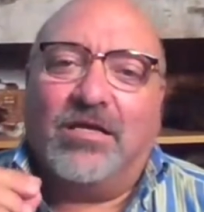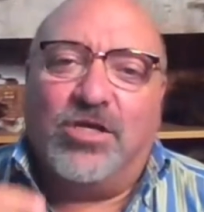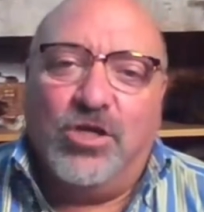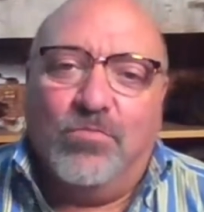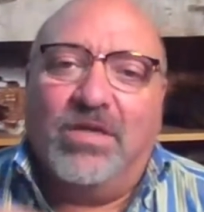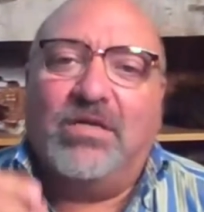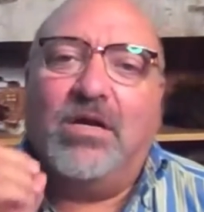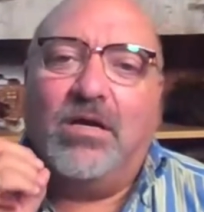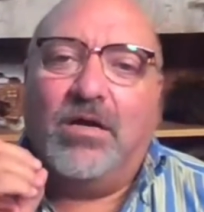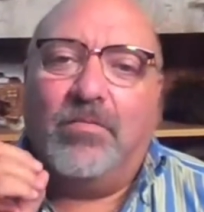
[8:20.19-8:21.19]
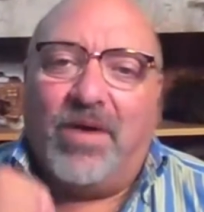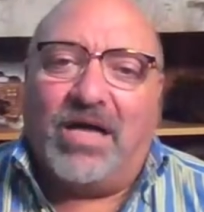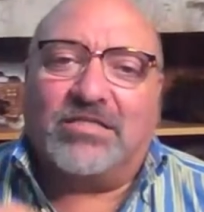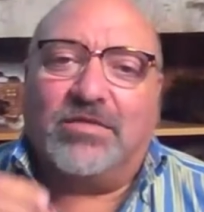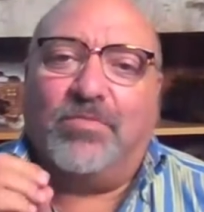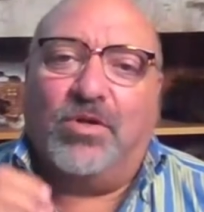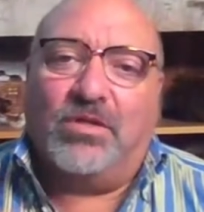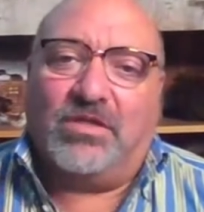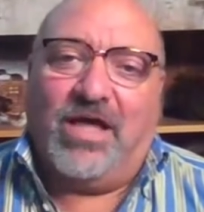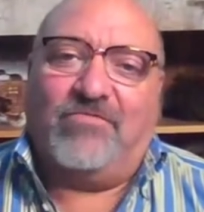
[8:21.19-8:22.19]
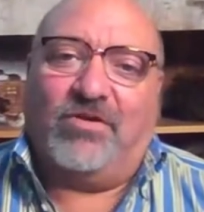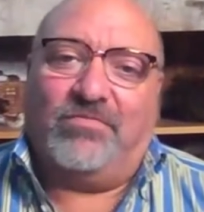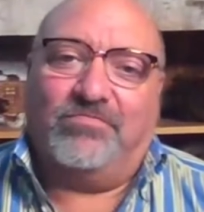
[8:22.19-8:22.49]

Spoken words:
human possible level.